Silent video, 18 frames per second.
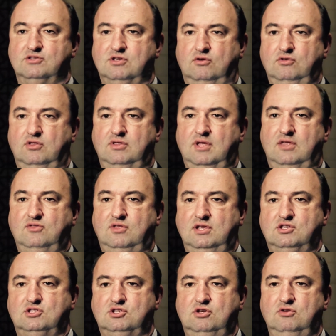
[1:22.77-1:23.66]
So
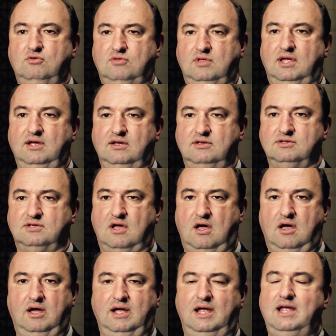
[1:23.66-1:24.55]
these two things
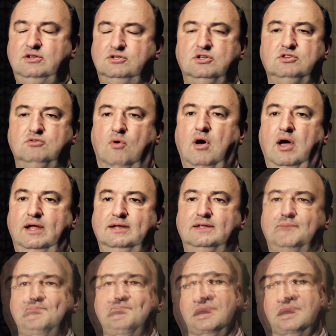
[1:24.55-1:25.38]
are intertwined.